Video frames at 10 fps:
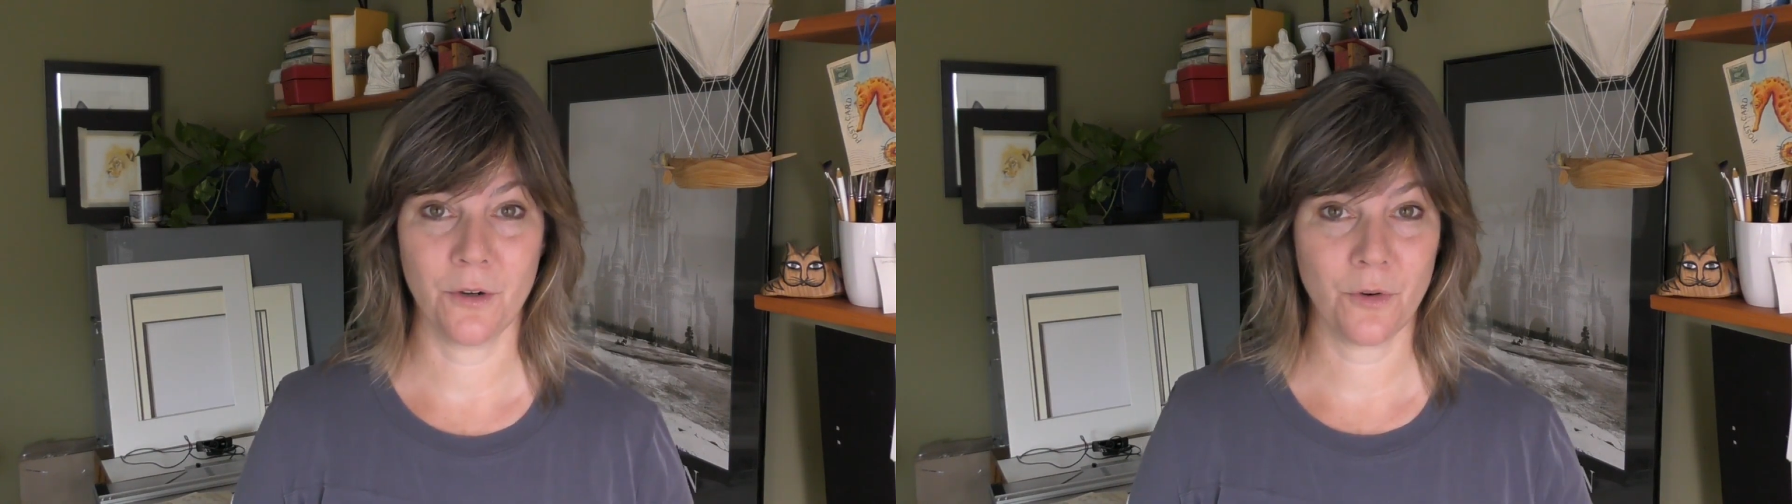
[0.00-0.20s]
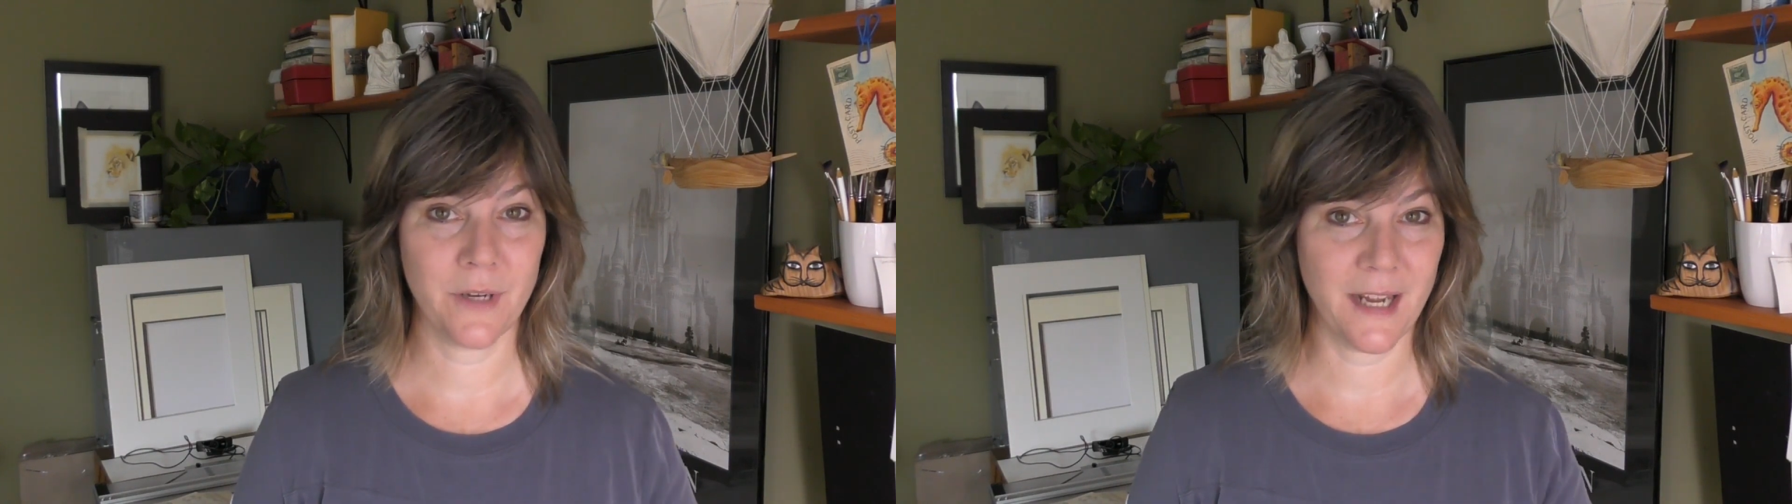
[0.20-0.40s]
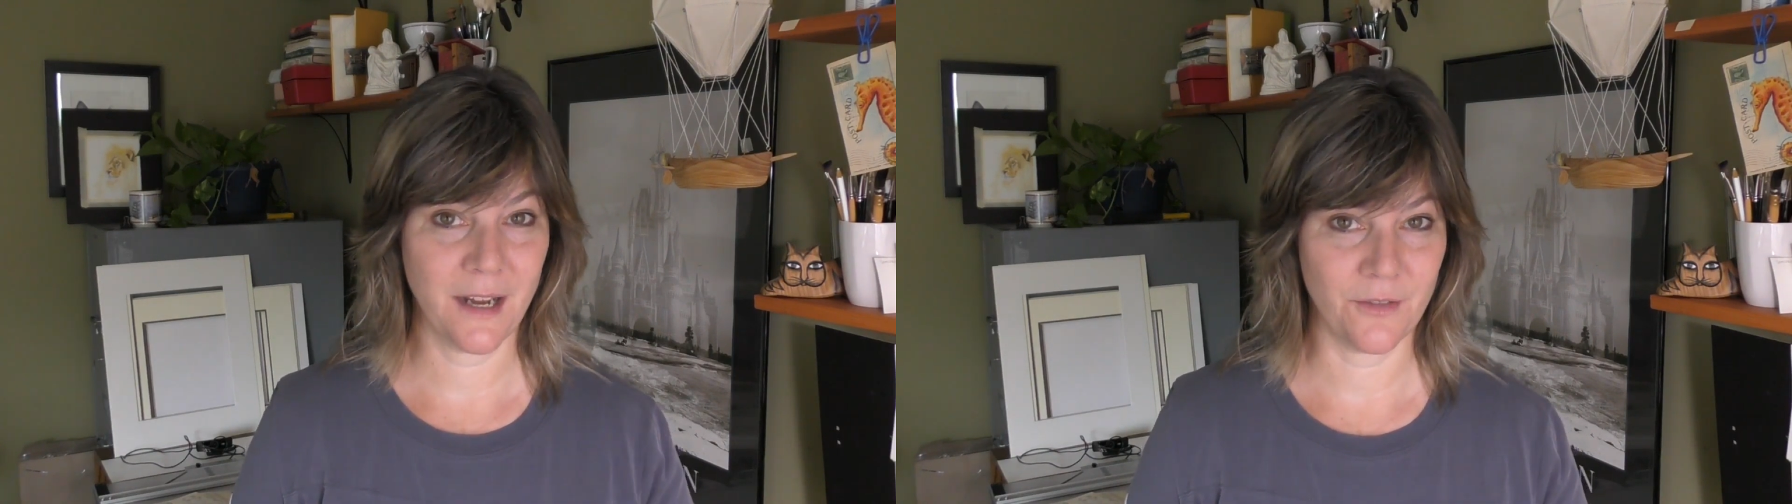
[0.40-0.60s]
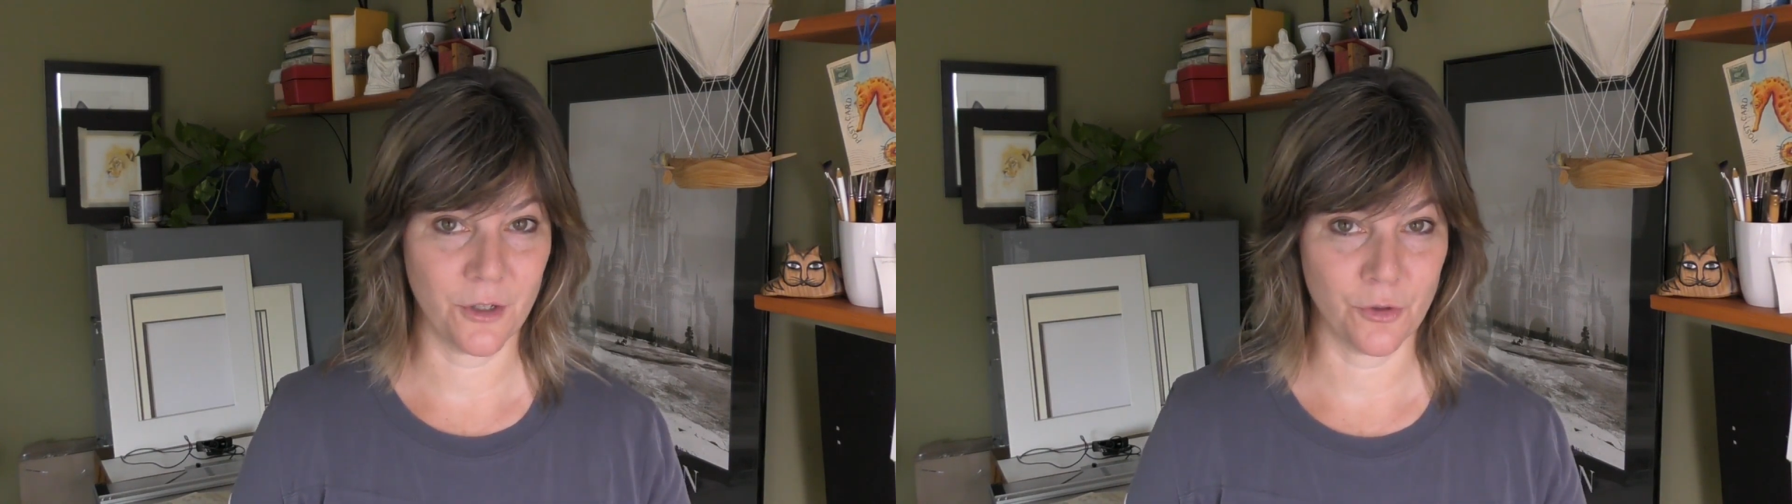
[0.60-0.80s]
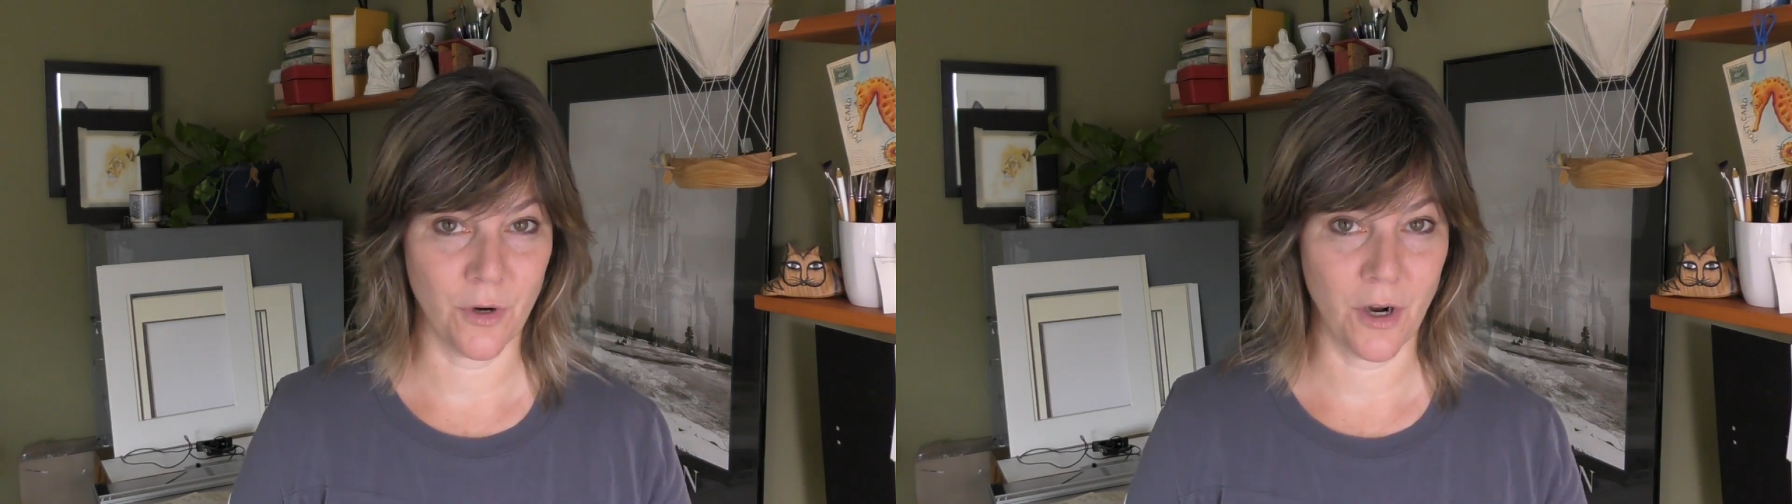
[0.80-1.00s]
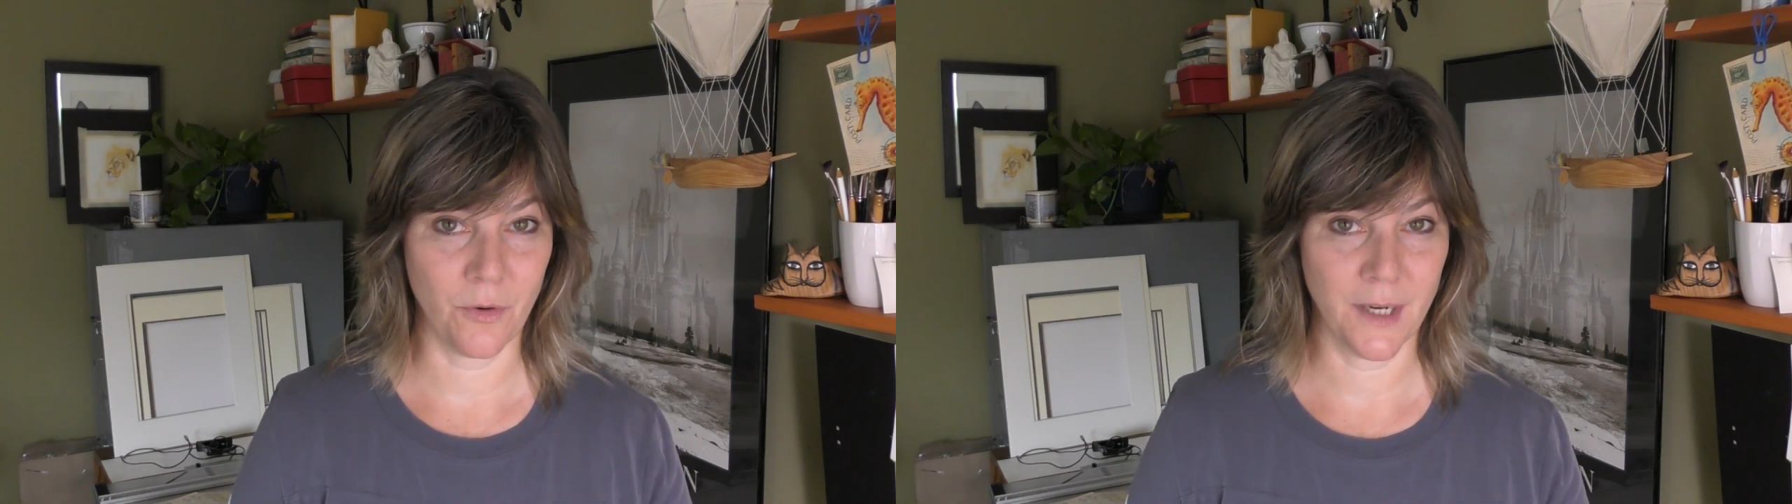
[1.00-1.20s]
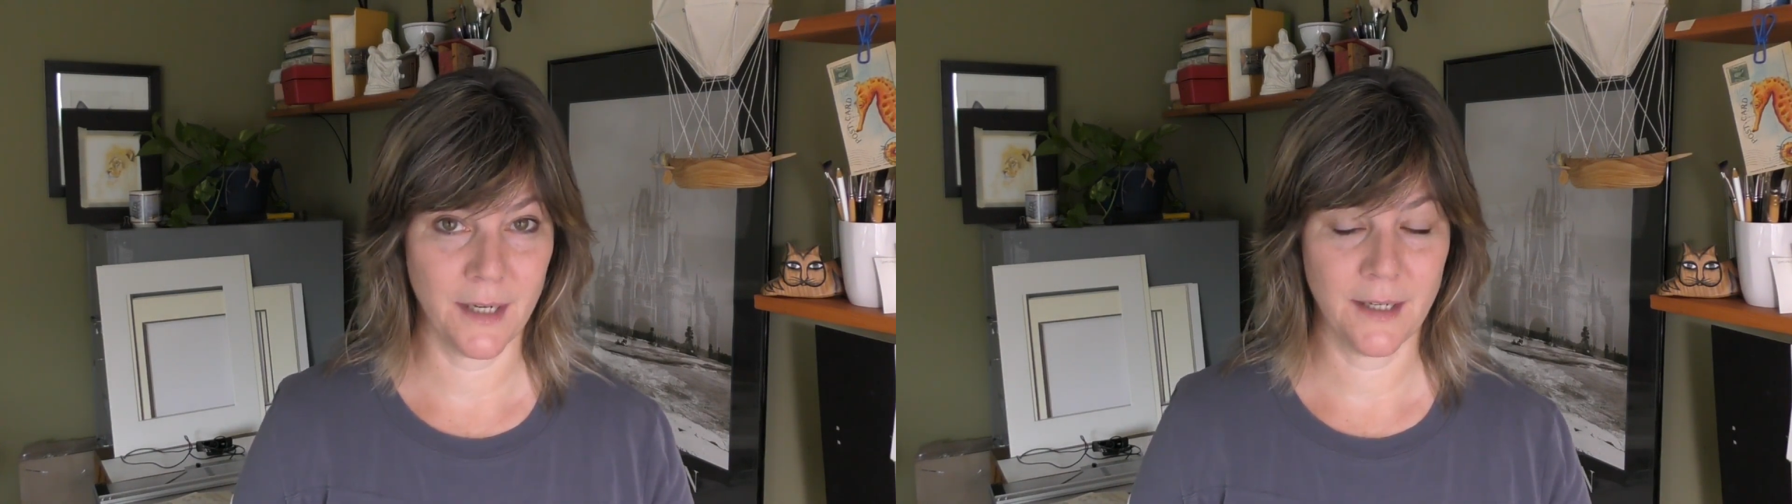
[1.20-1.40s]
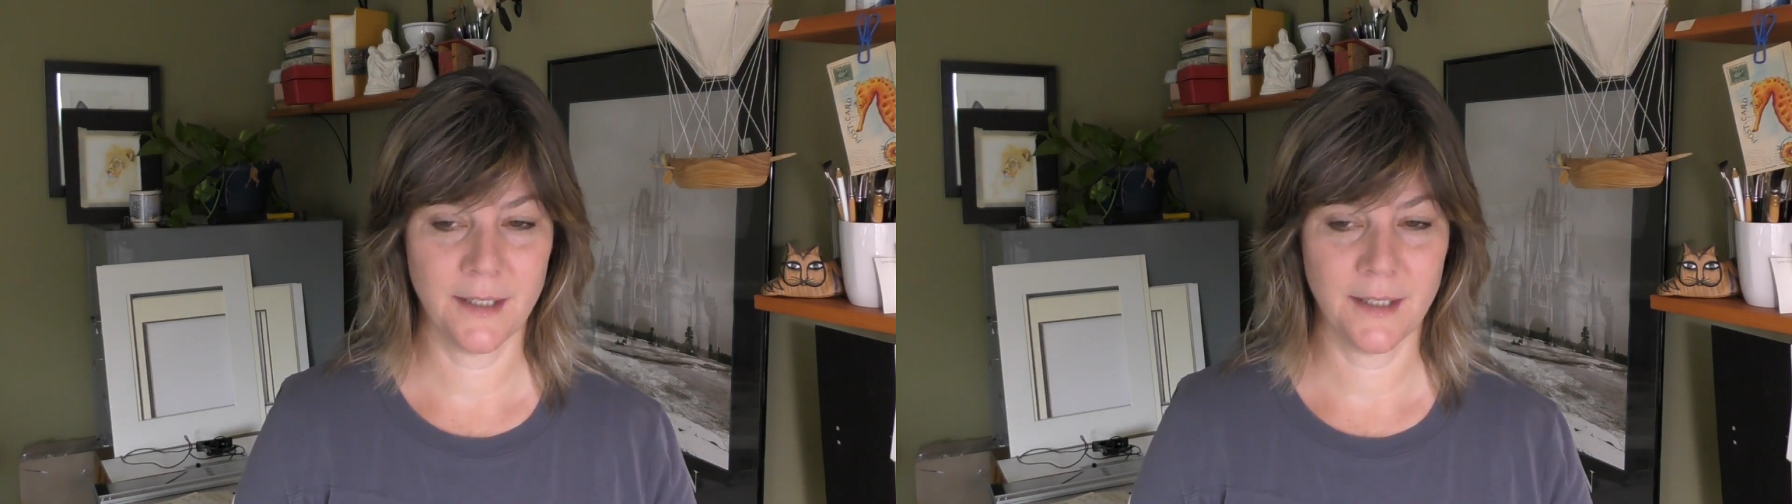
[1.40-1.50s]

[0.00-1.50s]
creating the drawing.